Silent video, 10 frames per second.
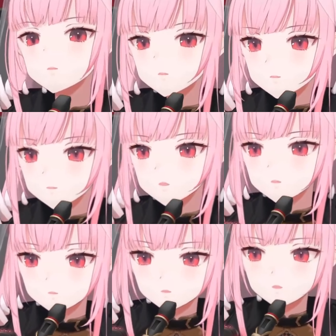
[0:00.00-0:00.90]
then the owner
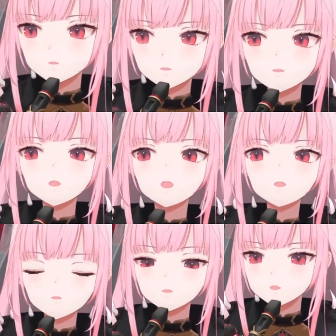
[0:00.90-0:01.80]
sounds like, "Nah, you
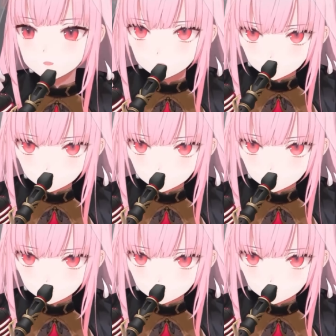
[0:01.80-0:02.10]
can't."